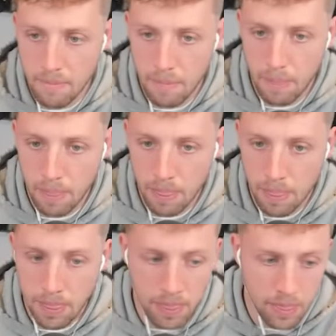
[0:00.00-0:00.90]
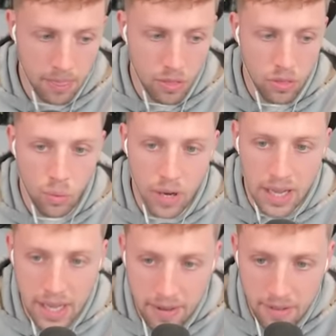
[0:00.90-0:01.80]
uh, please, can you go
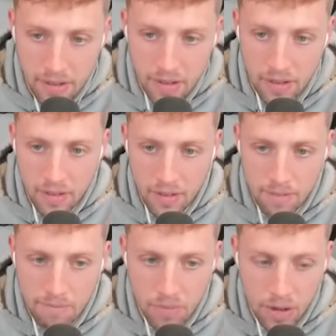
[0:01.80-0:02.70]
for the people in front of you, not